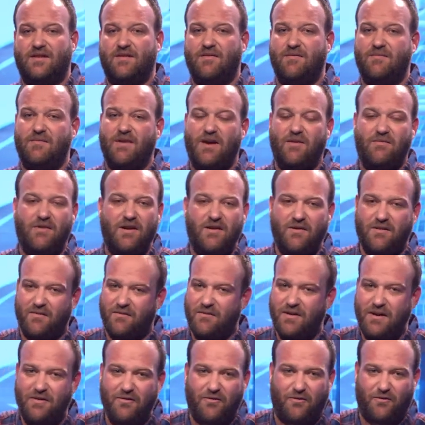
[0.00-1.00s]
Man, we're,
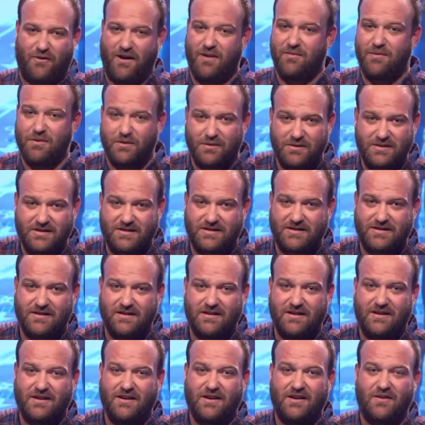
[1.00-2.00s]
we're rebels.
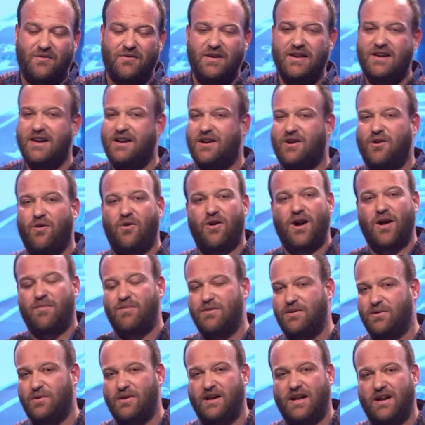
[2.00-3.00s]
We get caught up in
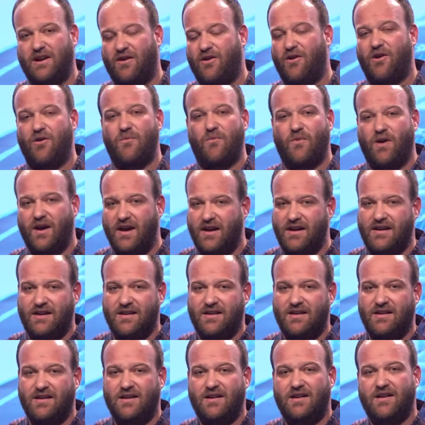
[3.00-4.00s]
doing it our own way.
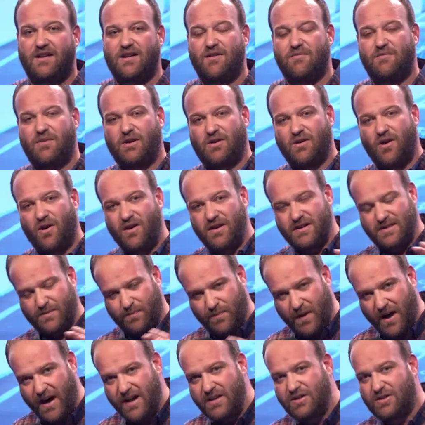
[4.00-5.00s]
But God is
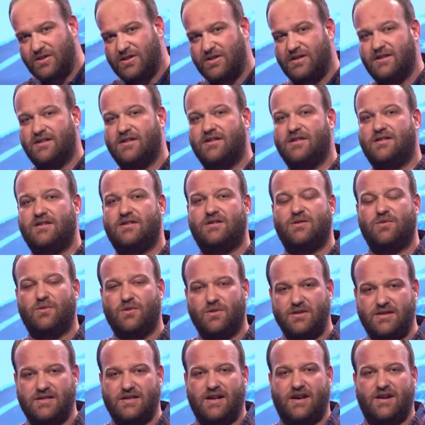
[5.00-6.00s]
patient
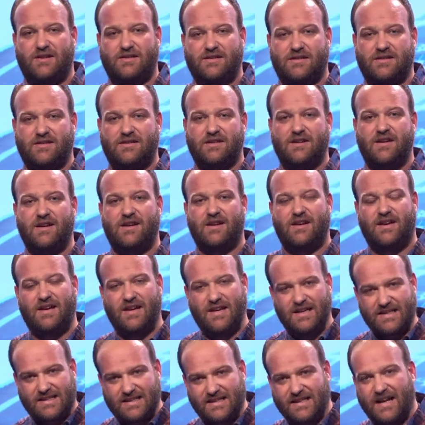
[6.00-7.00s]
towards us. He
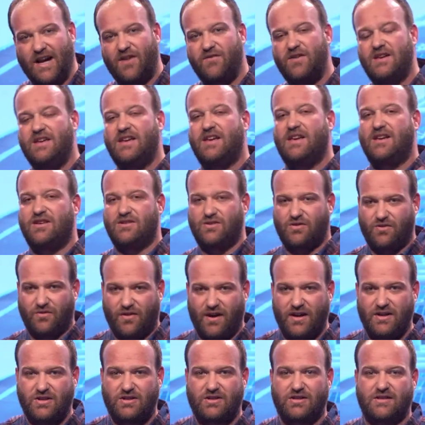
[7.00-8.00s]
is loving, He is
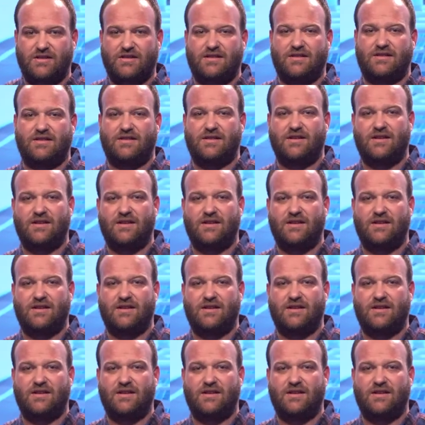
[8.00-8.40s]
gracious.